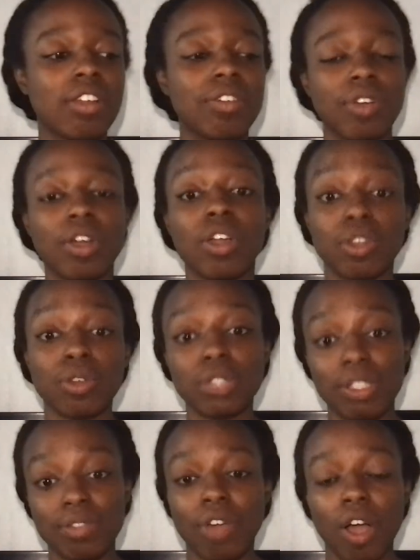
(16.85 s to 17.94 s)
or those
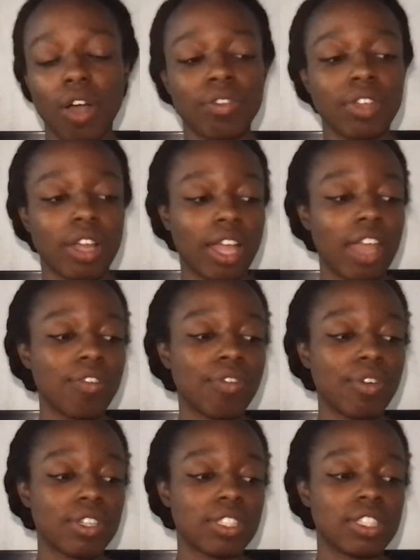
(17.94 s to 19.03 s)
involved are kind of
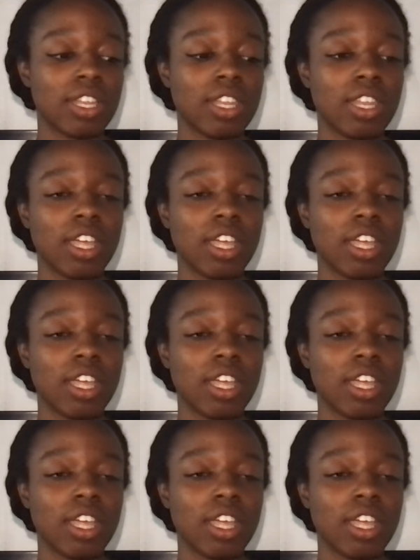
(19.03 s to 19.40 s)
focused on